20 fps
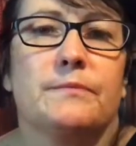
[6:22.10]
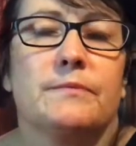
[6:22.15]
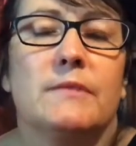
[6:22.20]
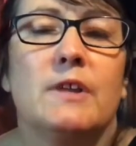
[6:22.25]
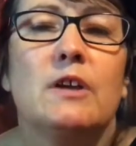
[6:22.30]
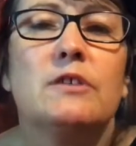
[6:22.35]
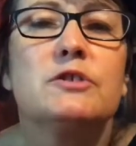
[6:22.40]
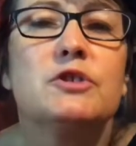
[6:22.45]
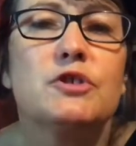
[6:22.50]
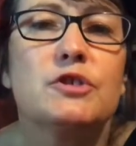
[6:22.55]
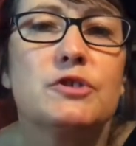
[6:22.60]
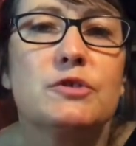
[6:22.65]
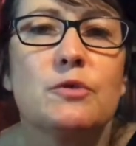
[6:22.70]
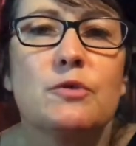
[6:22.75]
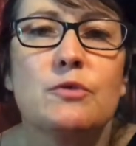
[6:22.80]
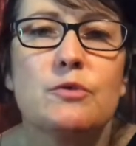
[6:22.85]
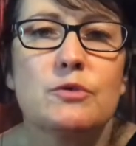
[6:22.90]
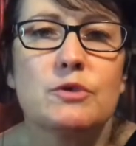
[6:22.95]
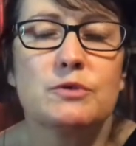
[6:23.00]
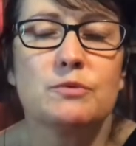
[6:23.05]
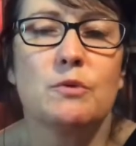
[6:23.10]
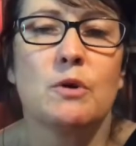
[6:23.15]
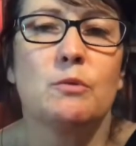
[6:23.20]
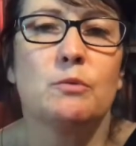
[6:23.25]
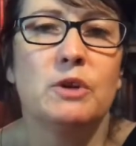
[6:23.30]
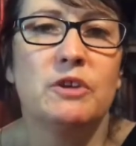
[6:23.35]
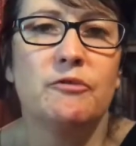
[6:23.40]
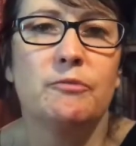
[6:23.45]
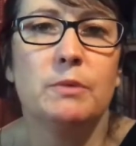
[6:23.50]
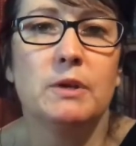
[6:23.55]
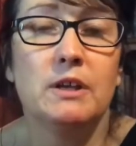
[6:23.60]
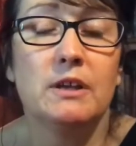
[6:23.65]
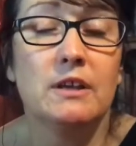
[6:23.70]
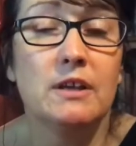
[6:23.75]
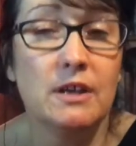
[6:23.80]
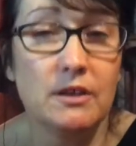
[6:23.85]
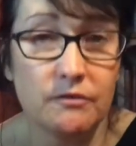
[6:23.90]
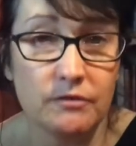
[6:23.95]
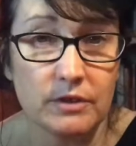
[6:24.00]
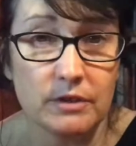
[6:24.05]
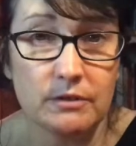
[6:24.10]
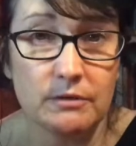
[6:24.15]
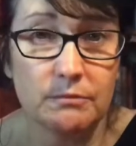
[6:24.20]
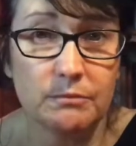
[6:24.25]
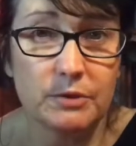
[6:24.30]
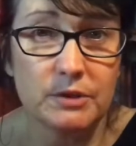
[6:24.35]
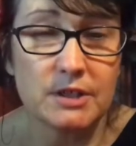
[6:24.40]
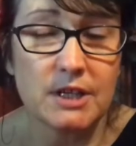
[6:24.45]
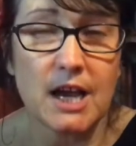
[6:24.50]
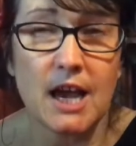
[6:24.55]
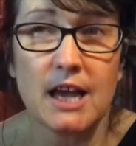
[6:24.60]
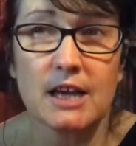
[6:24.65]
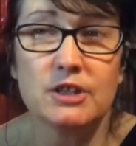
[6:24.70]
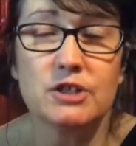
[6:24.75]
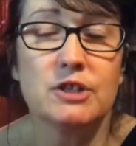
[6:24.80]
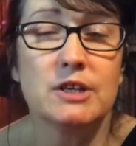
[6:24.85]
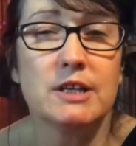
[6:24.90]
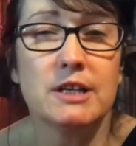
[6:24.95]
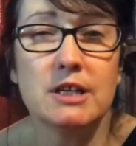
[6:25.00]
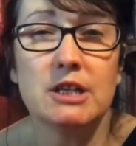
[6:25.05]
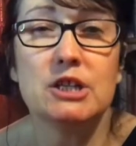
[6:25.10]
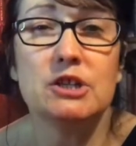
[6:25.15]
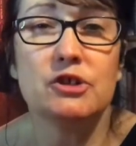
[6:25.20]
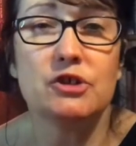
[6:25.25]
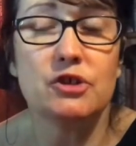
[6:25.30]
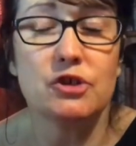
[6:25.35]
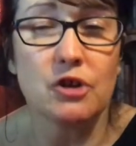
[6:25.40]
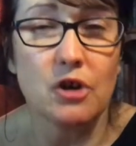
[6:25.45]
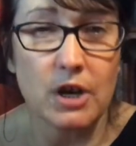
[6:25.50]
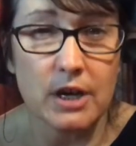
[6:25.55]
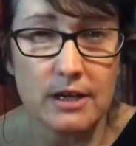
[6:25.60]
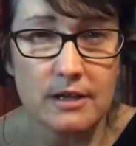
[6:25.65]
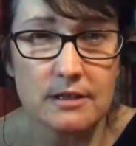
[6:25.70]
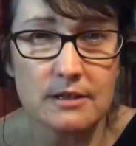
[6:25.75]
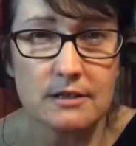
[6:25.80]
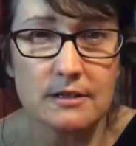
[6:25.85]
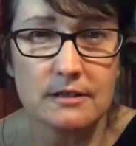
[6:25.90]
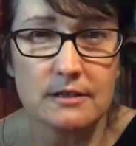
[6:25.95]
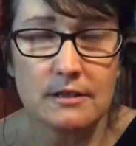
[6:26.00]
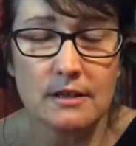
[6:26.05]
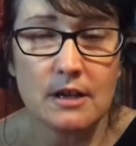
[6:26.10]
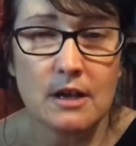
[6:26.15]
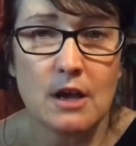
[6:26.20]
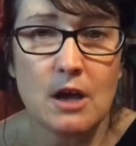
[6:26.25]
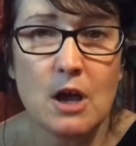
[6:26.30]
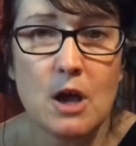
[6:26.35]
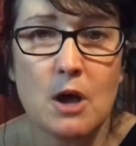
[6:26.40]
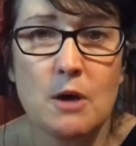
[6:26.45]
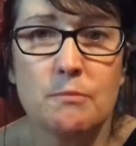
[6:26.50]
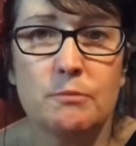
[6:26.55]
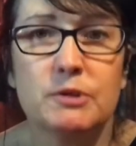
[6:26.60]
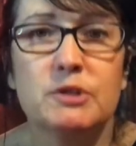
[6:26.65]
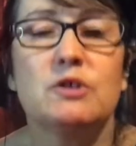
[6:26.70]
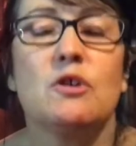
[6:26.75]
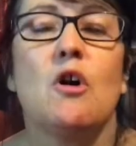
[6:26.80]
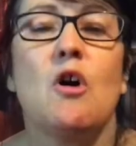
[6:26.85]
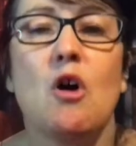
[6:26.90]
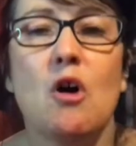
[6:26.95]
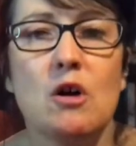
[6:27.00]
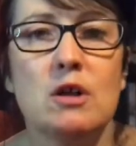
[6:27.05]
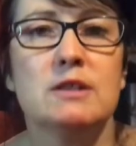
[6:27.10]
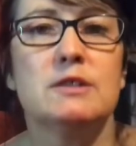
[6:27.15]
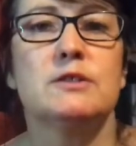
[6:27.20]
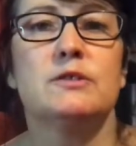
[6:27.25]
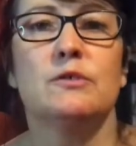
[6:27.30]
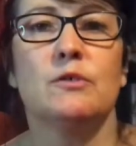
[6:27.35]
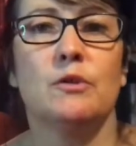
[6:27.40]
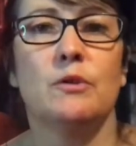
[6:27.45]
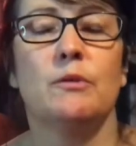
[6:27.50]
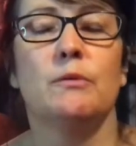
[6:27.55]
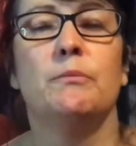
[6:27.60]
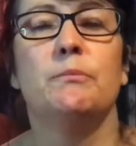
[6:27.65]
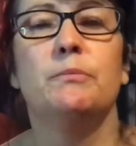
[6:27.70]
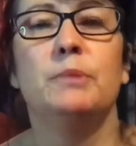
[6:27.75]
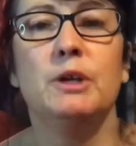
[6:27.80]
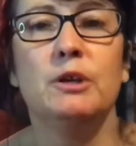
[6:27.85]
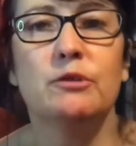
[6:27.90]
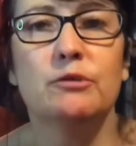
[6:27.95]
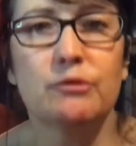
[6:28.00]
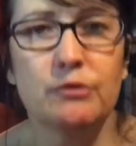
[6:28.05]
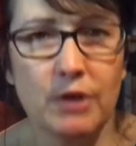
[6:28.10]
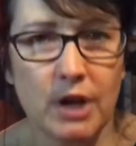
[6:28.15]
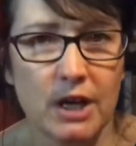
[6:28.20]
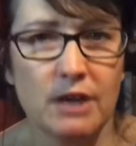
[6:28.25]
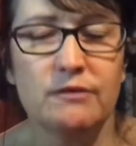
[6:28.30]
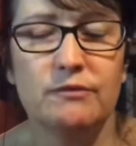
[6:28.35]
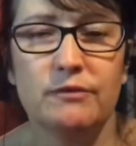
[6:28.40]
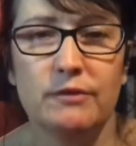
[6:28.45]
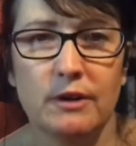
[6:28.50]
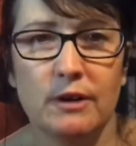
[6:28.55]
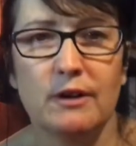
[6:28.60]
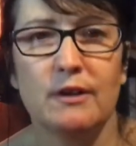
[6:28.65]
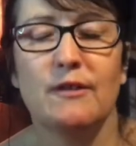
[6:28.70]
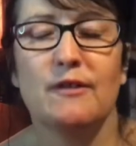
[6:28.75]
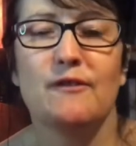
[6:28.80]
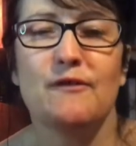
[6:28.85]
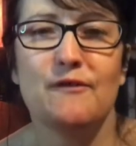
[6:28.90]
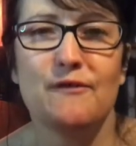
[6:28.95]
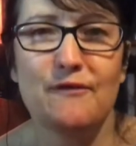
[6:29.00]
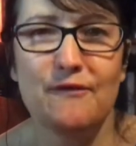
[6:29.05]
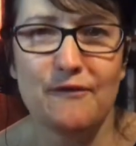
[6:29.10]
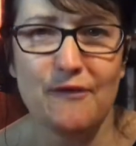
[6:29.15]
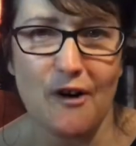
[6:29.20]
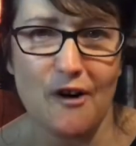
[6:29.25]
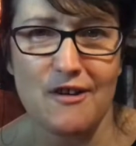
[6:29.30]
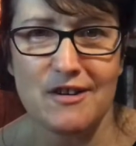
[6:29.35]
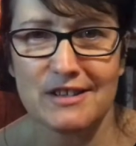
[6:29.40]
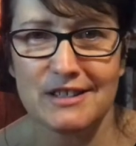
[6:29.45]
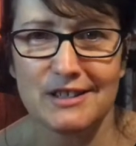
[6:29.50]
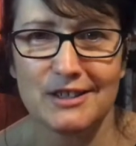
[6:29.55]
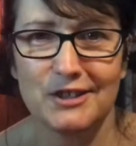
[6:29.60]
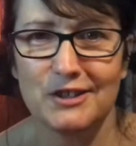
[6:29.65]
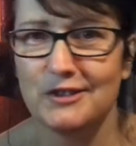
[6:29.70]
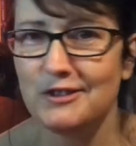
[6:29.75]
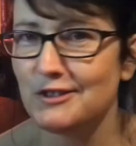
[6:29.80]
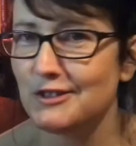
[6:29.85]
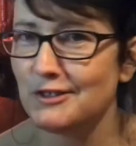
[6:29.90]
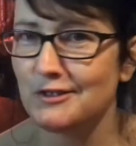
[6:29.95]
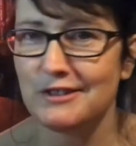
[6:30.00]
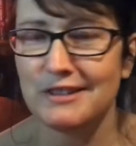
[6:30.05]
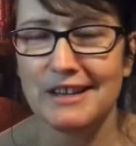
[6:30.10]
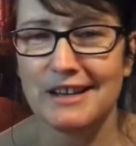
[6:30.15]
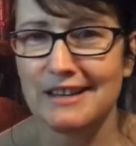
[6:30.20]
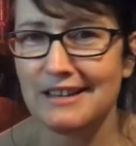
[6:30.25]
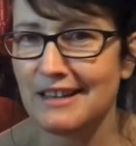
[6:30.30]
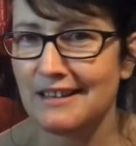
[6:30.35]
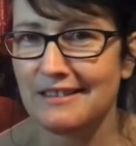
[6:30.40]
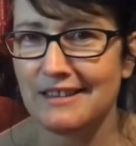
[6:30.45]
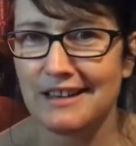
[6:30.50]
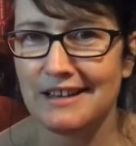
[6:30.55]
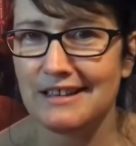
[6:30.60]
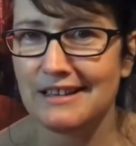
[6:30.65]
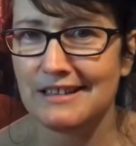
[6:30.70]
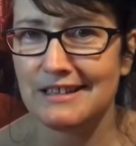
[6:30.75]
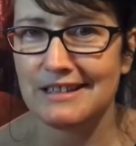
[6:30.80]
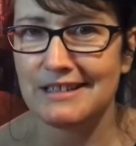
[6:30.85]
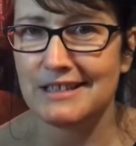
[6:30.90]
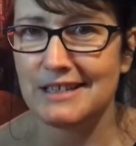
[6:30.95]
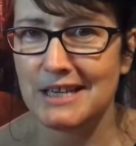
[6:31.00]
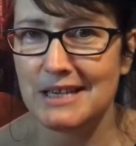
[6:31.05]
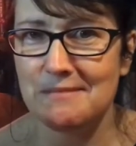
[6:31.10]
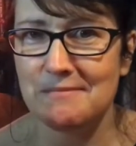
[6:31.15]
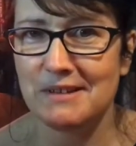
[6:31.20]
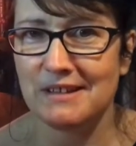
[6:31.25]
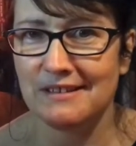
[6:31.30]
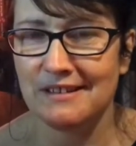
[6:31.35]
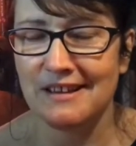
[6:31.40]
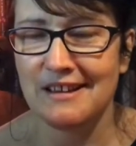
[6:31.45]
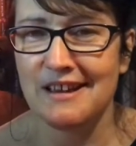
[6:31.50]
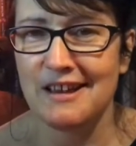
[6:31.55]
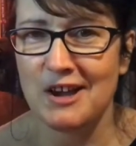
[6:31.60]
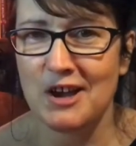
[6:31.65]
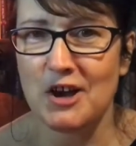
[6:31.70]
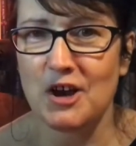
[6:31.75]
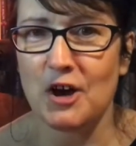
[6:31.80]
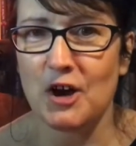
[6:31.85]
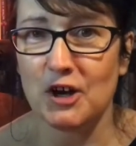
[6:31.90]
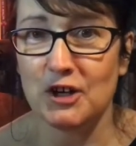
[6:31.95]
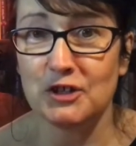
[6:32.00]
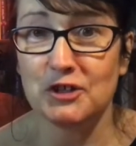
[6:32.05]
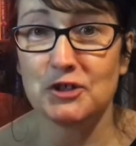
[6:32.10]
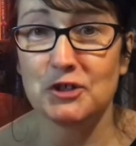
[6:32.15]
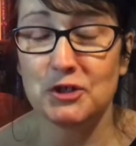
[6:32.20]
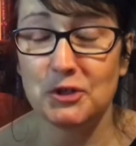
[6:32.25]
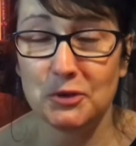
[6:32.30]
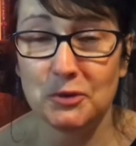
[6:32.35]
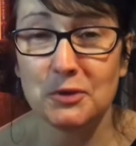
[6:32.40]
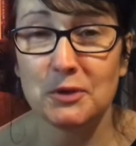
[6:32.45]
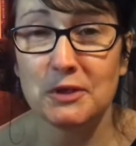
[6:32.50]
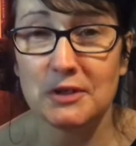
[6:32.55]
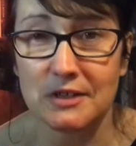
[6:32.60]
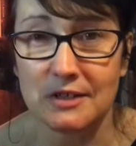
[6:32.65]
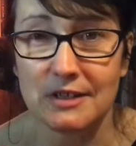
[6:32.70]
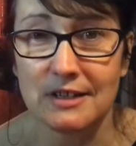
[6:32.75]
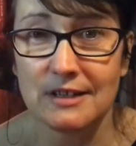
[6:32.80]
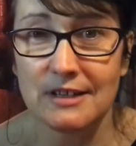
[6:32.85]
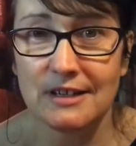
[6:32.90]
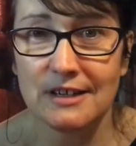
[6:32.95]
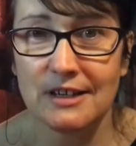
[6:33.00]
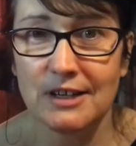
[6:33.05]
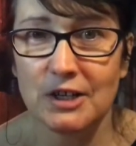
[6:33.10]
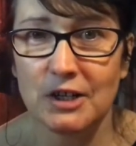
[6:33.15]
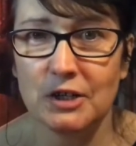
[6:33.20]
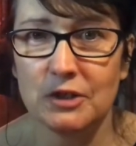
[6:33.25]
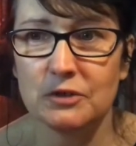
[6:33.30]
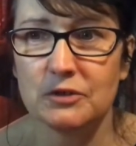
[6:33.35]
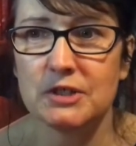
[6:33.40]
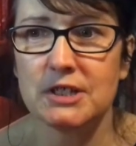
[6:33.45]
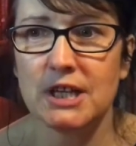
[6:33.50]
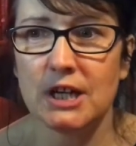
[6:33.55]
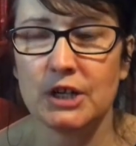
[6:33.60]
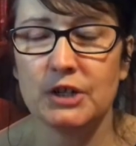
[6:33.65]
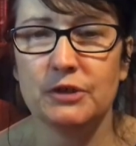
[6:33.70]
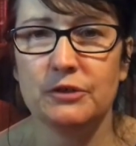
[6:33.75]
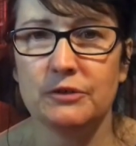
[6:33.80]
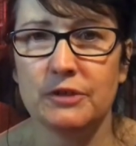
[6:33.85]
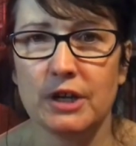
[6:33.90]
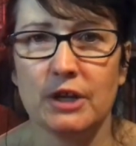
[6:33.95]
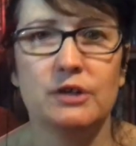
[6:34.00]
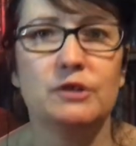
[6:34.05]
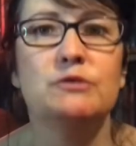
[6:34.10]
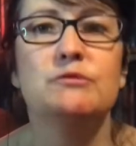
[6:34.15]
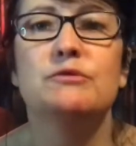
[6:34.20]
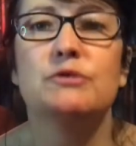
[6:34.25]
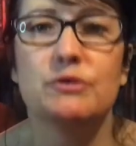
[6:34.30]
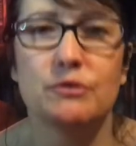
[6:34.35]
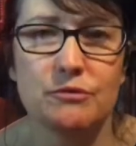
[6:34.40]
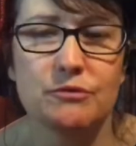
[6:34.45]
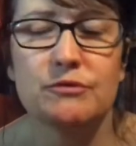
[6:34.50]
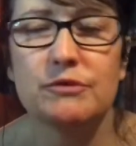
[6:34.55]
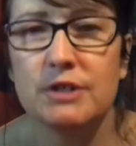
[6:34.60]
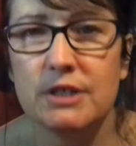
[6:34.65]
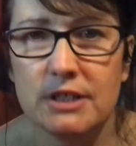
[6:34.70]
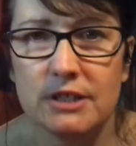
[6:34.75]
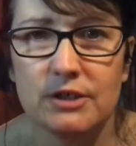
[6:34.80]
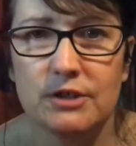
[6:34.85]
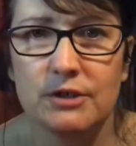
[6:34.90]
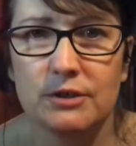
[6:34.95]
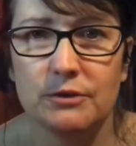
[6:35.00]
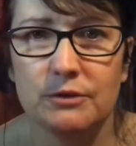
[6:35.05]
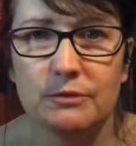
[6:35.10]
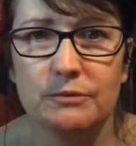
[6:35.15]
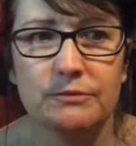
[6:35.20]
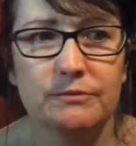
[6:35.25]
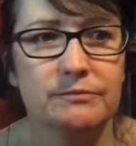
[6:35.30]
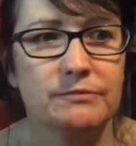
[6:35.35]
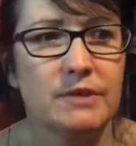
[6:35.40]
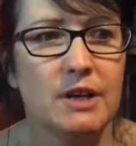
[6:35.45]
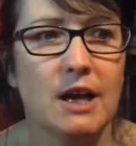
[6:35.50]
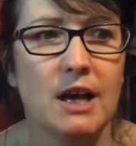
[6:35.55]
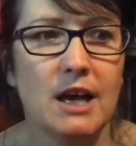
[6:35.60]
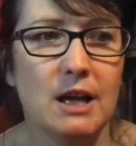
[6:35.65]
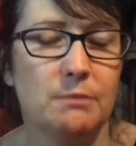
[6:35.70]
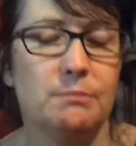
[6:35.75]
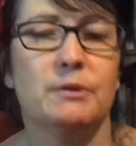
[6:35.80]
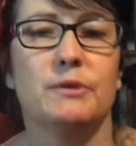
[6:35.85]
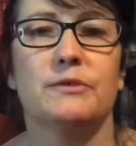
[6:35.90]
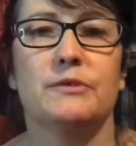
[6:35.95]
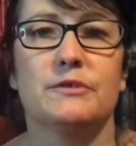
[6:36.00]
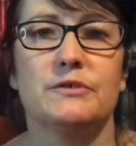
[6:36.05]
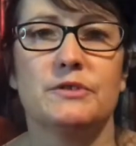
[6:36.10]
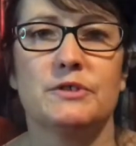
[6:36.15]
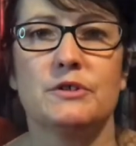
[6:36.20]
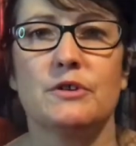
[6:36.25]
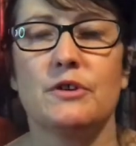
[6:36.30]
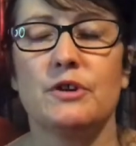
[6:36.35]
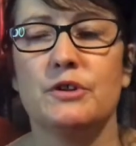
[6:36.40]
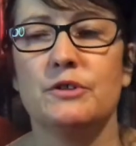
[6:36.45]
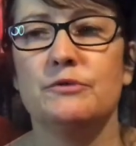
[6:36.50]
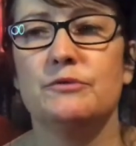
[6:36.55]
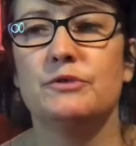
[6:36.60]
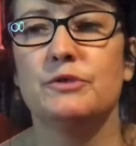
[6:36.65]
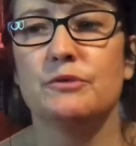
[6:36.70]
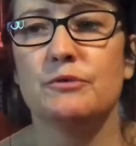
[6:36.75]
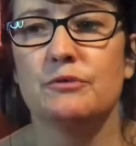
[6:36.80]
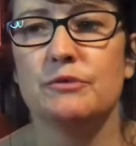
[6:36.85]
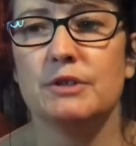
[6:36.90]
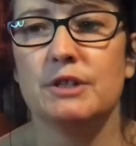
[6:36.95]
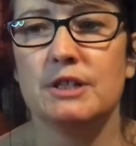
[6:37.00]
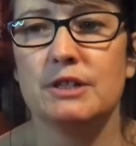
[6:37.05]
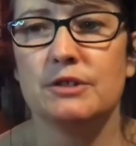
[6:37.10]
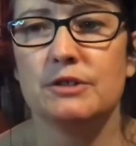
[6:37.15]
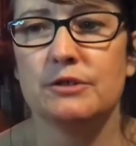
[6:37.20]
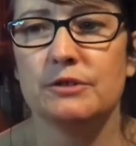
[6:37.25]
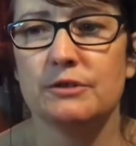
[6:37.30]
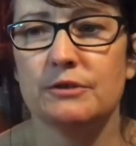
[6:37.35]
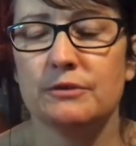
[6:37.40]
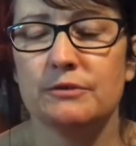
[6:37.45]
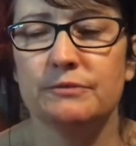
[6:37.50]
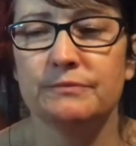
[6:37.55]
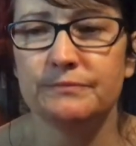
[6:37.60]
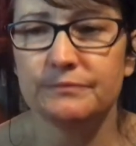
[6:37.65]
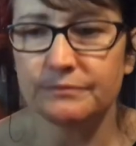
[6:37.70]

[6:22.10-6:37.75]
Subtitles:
not just hoard what we've been given, but to actually enjoy it, but to also be grateful for it. You know, don't let that little demon on your shoulder, you know, tell you that you don't need to help others, or you don't need to